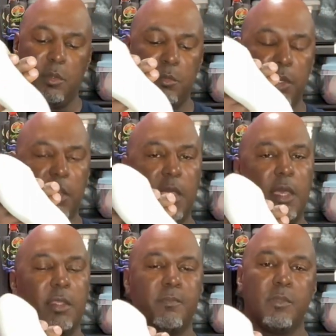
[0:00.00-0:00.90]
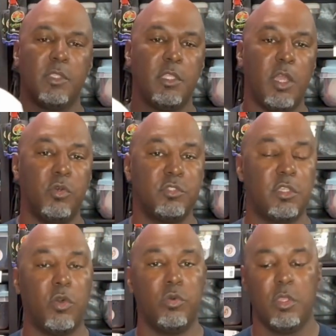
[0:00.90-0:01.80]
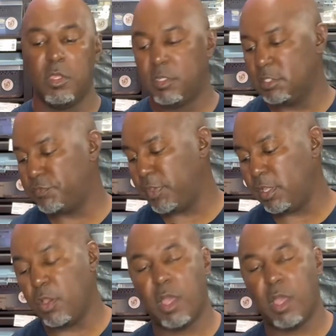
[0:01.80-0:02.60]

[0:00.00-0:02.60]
But, you know, so this video,